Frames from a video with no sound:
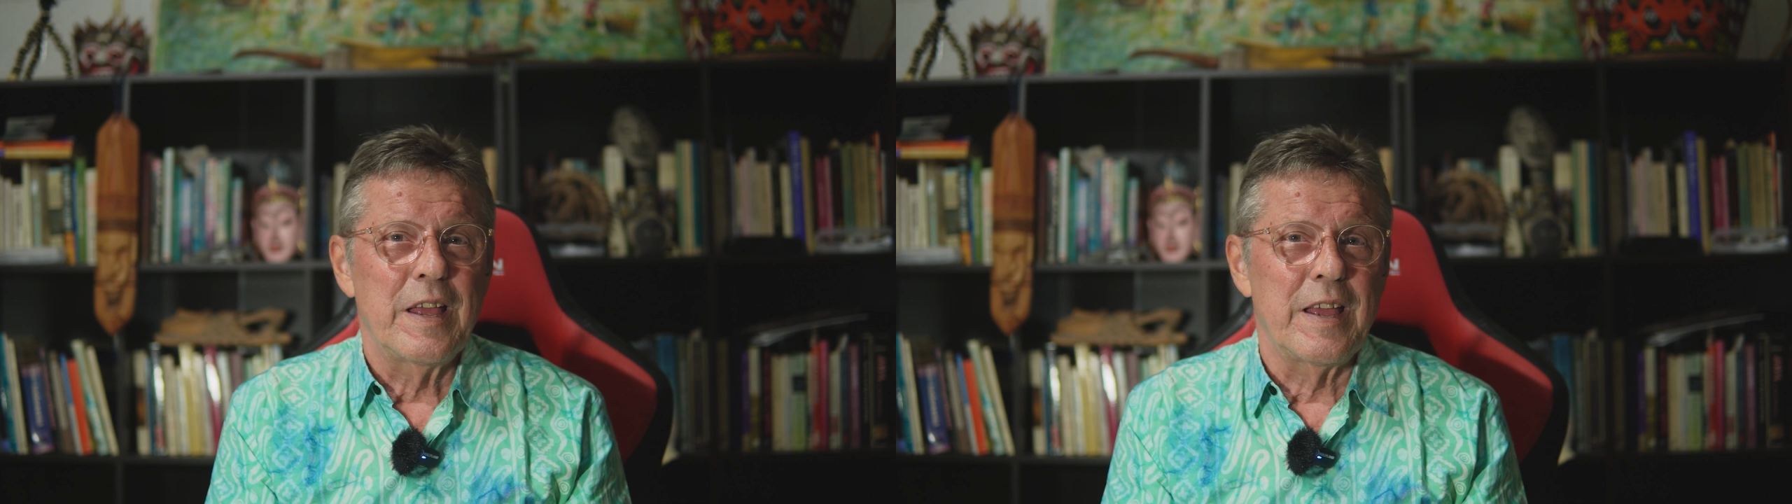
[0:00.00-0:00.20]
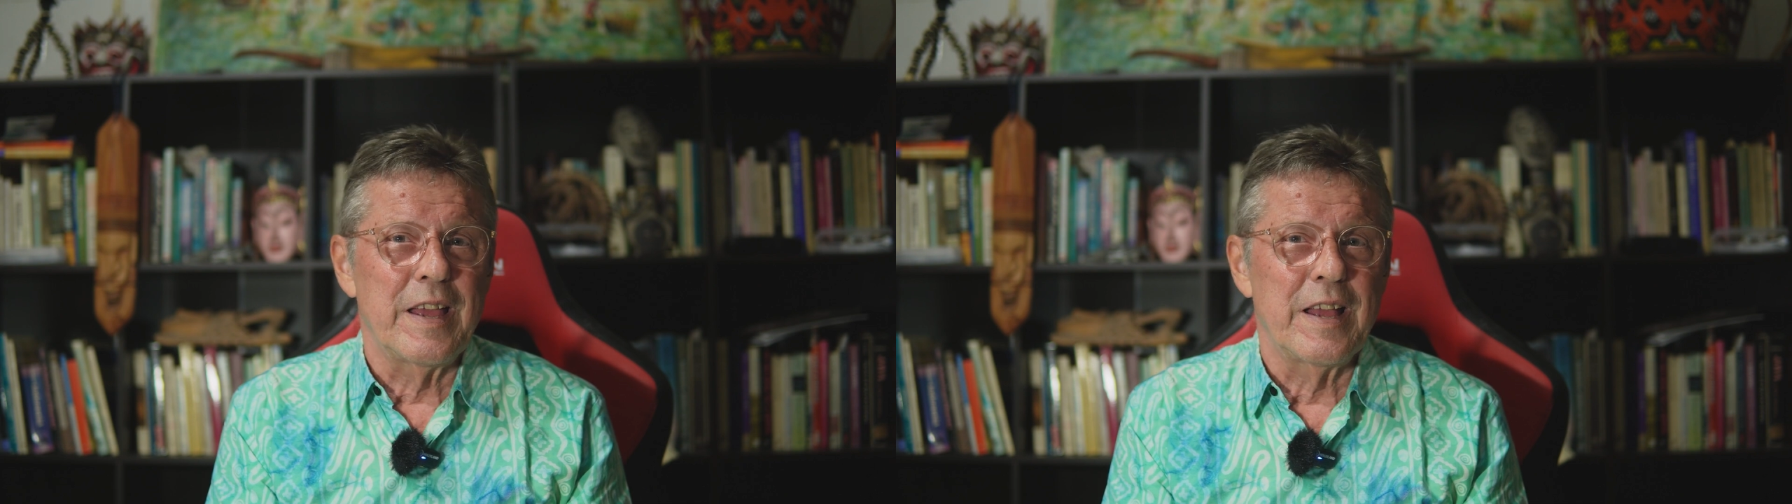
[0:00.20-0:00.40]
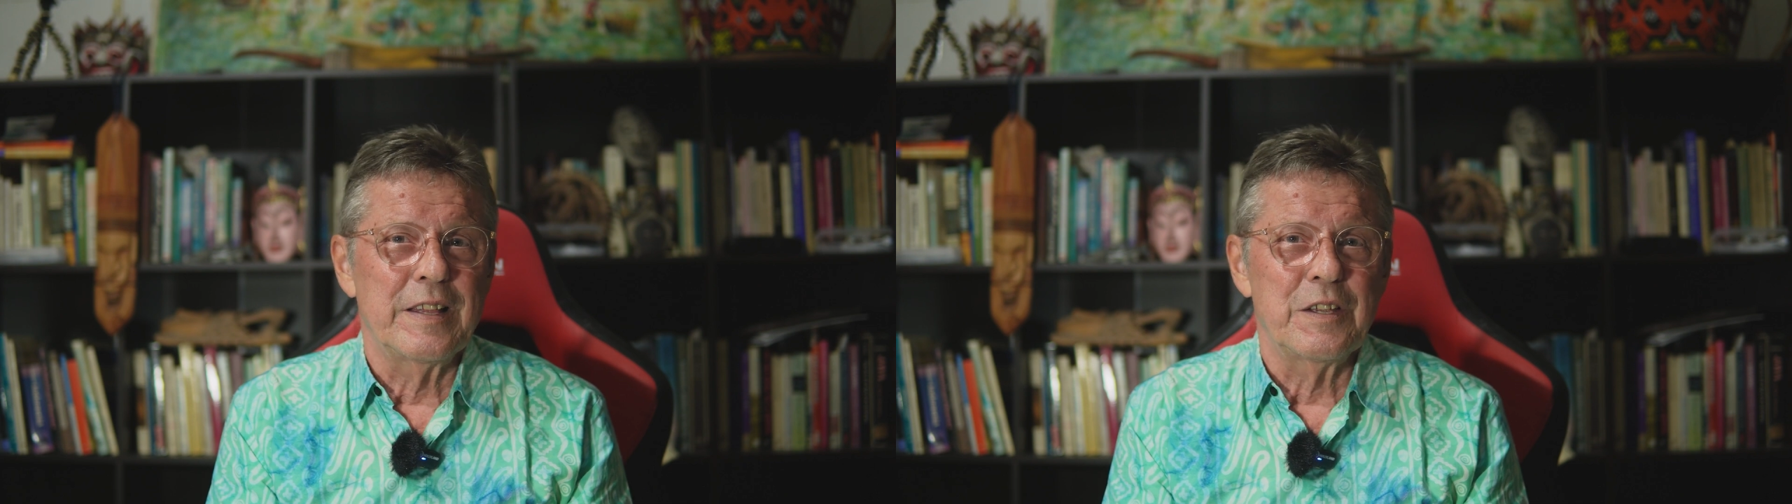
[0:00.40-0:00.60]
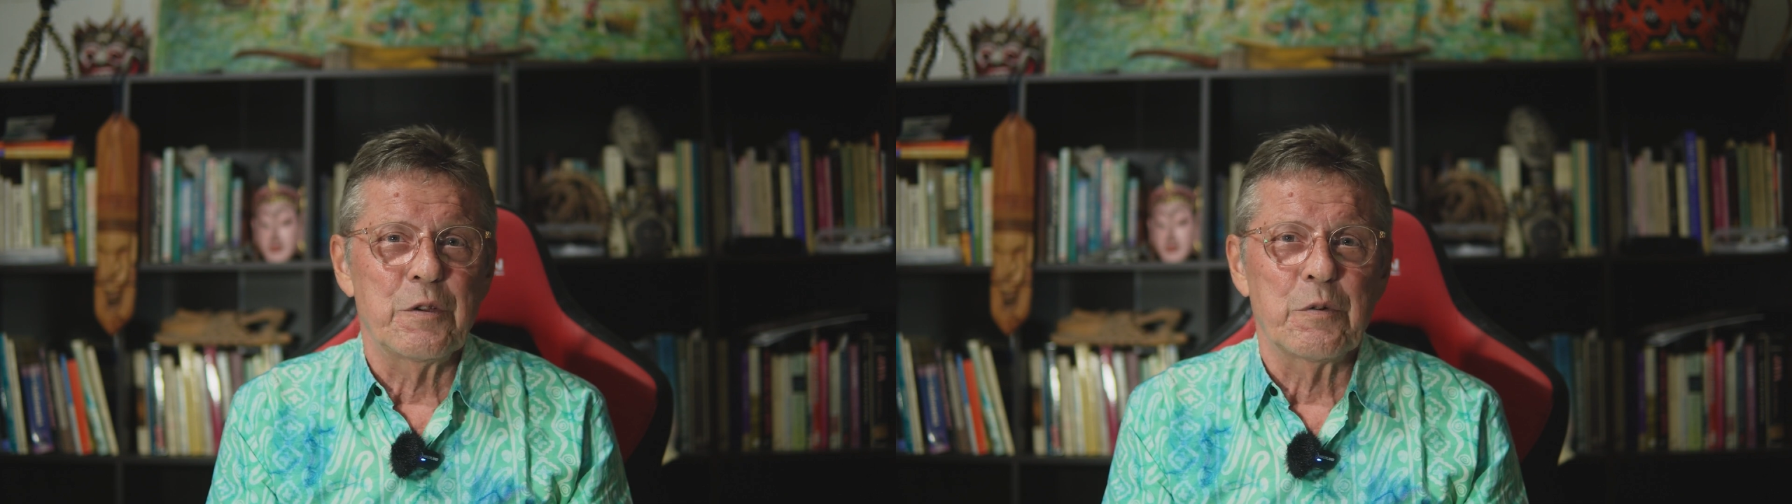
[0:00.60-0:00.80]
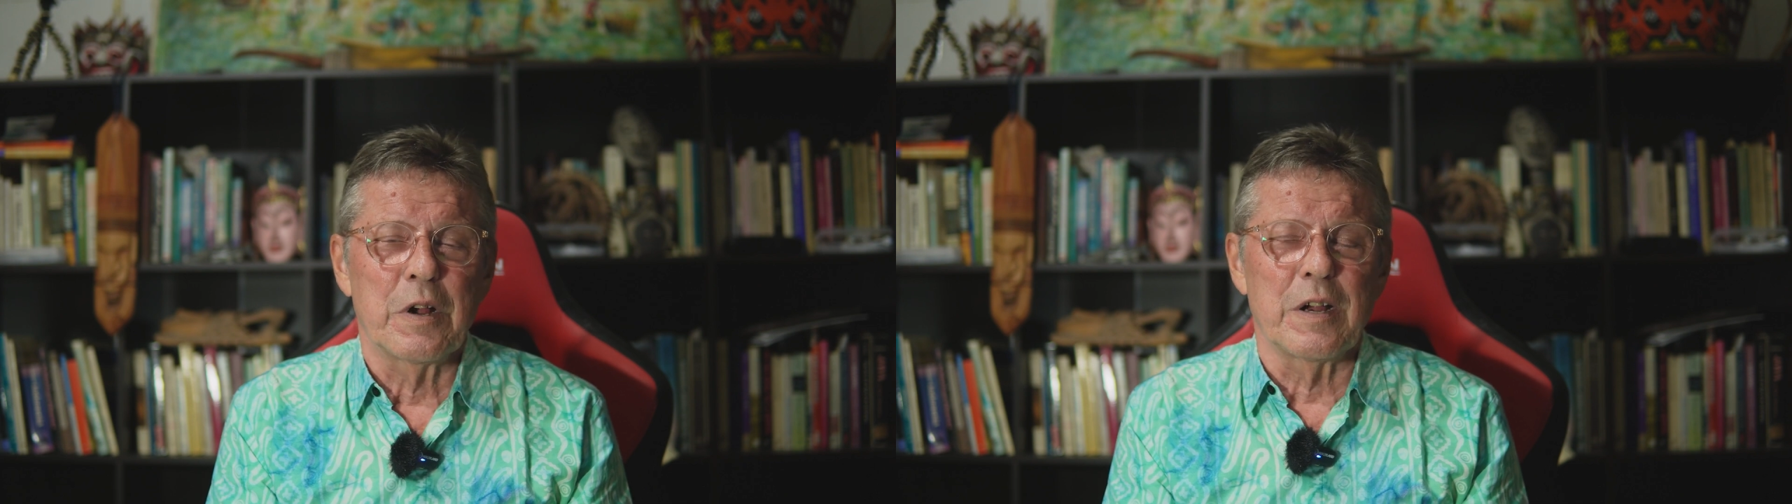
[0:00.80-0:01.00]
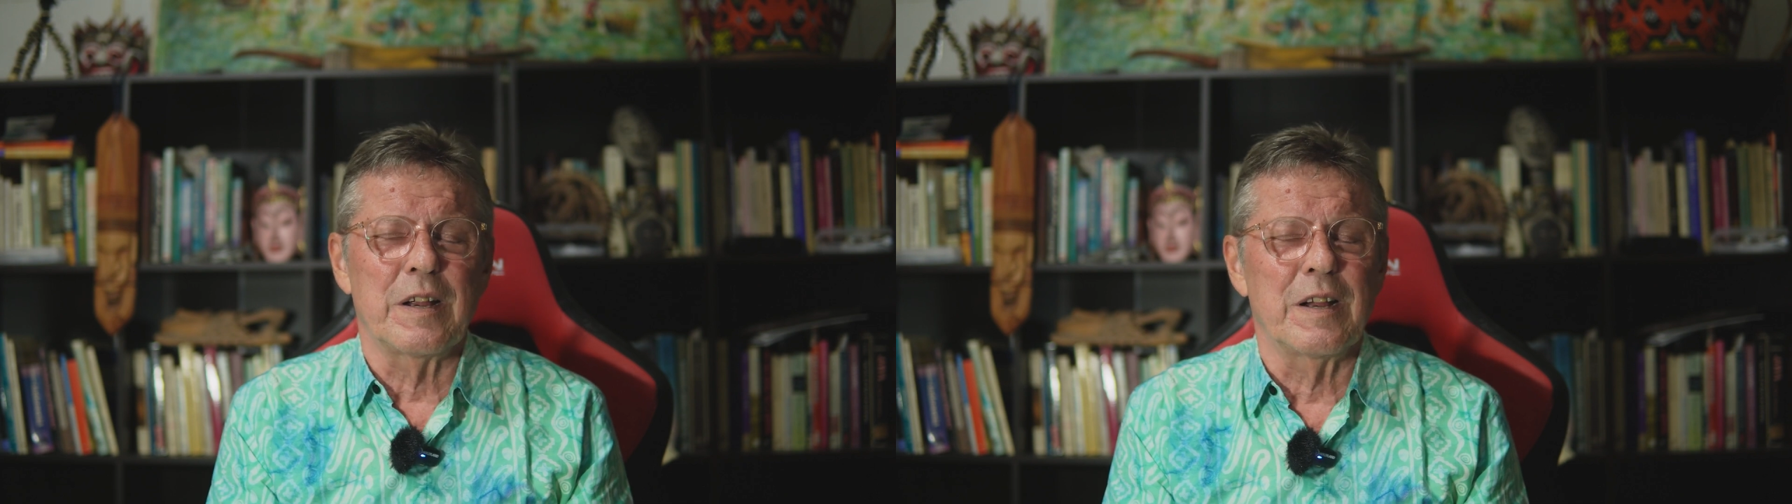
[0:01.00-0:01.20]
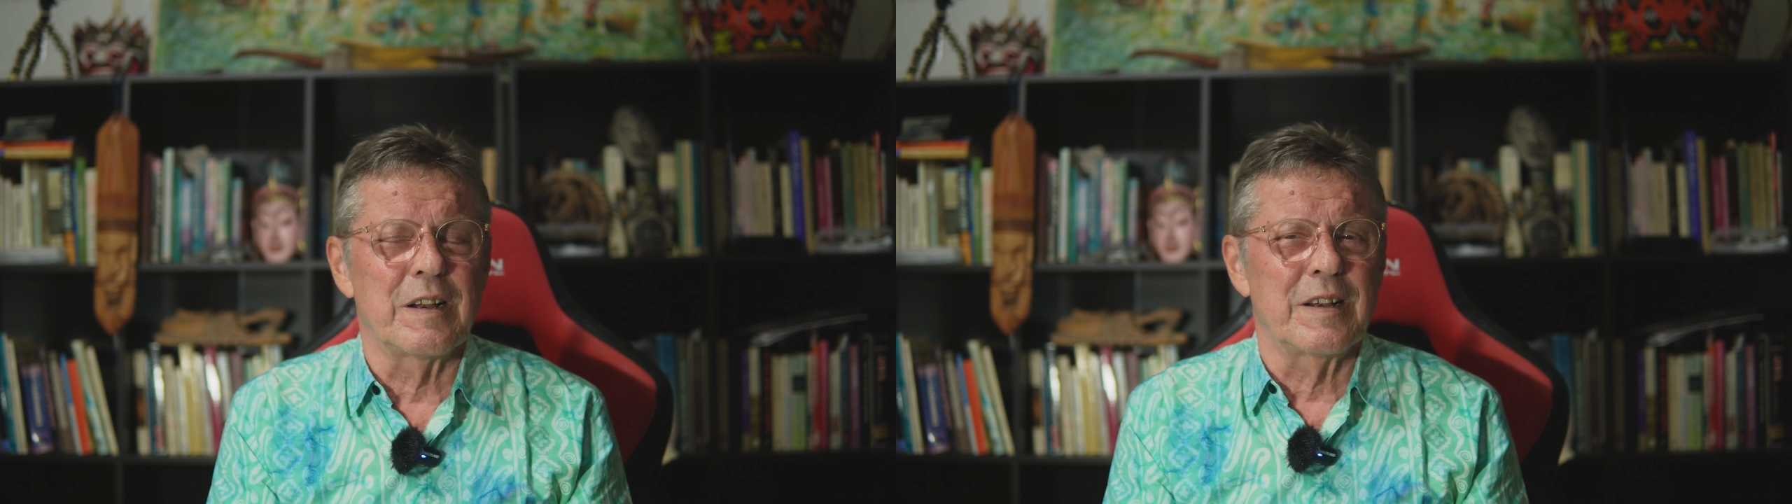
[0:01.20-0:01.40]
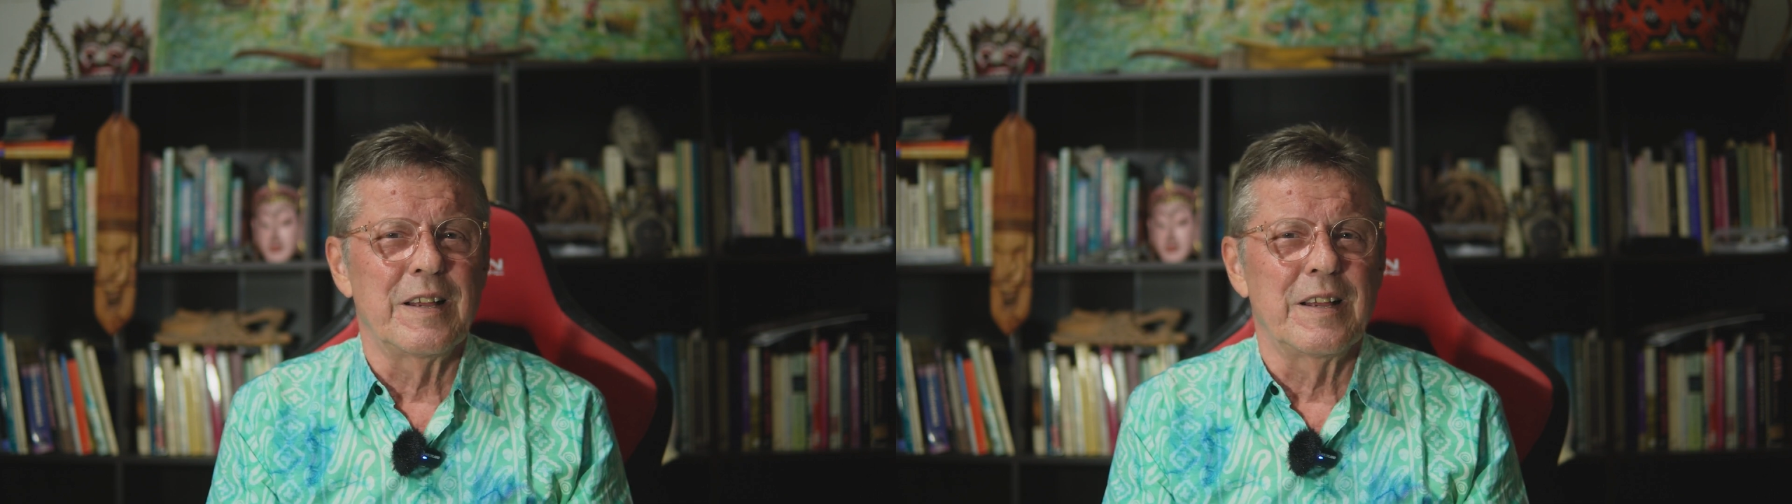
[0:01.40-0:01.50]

and you are